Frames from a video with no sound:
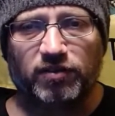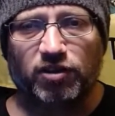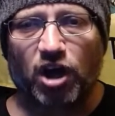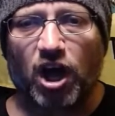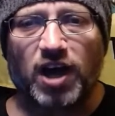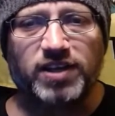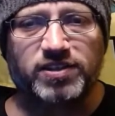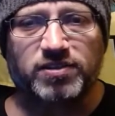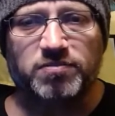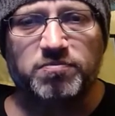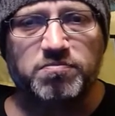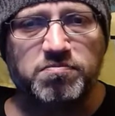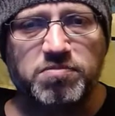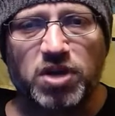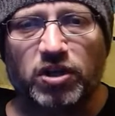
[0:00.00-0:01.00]
lost
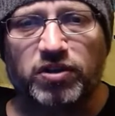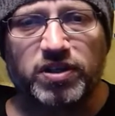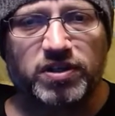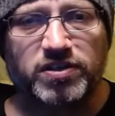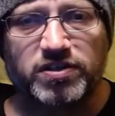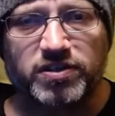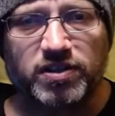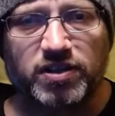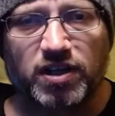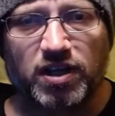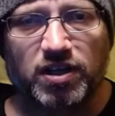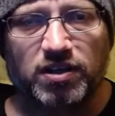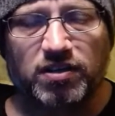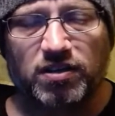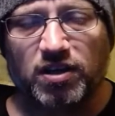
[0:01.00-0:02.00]
millions
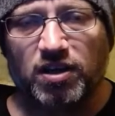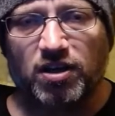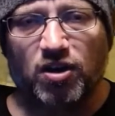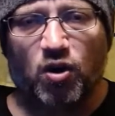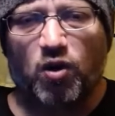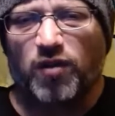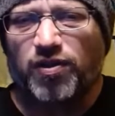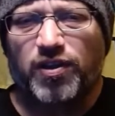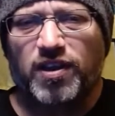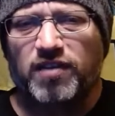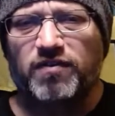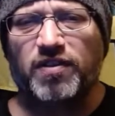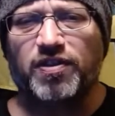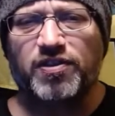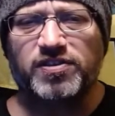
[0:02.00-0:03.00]
or
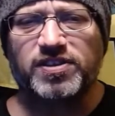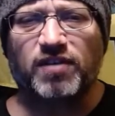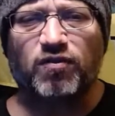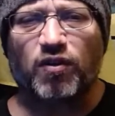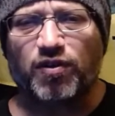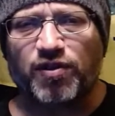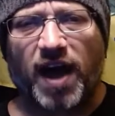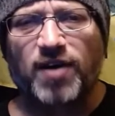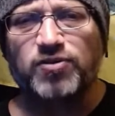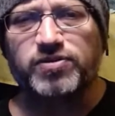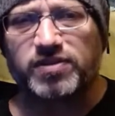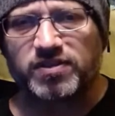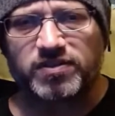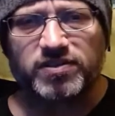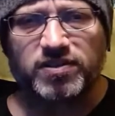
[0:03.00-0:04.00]
even several
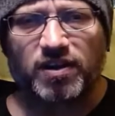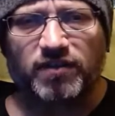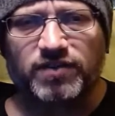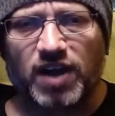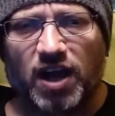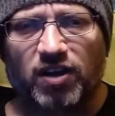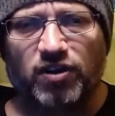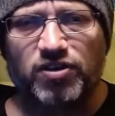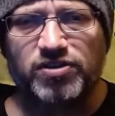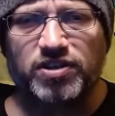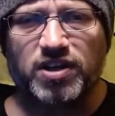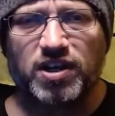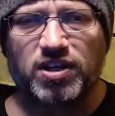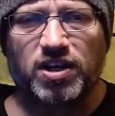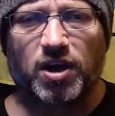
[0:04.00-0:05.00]
thousands of
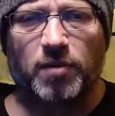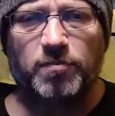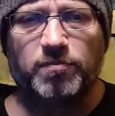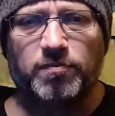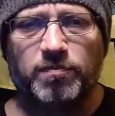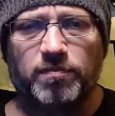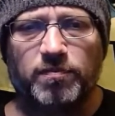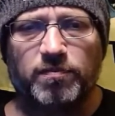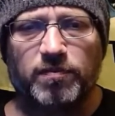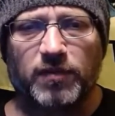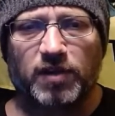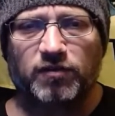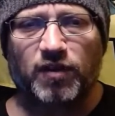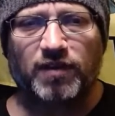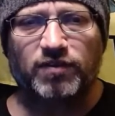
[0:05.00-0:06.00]
dollars in income, of